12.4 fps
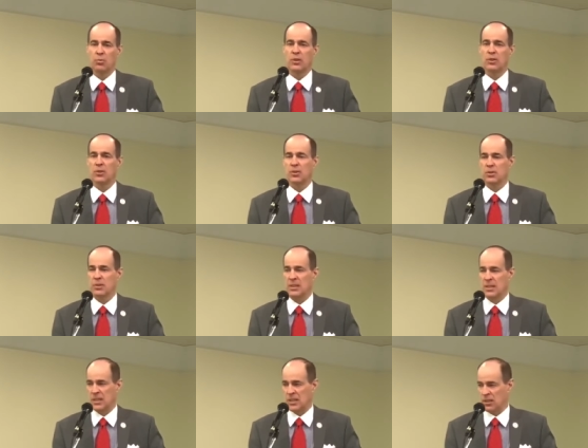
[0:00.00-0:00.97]

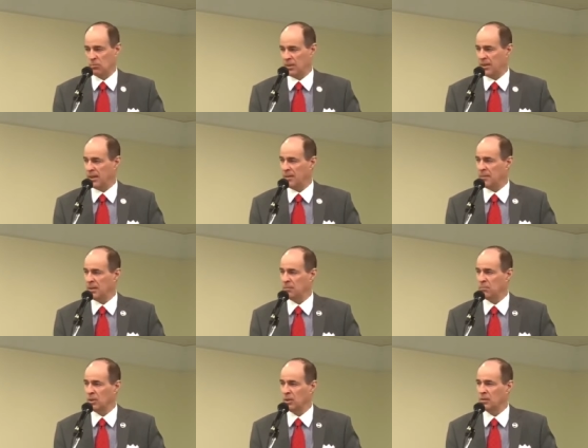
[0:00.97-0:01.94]
2013 with them
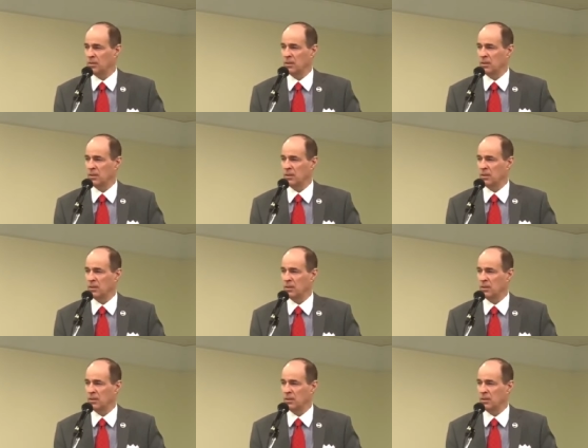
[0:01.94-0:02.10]
and built the